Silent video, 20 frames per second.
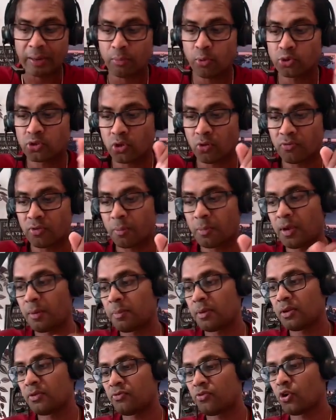most of the
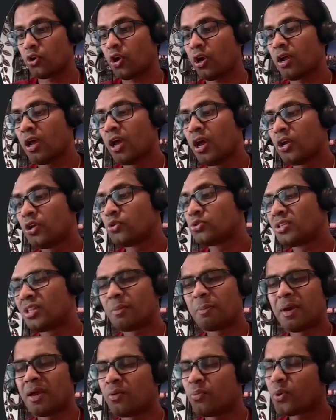people, if you're not using the
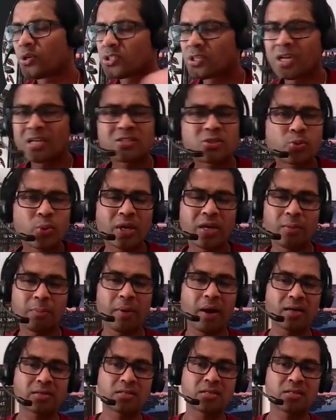paid version, it's $20.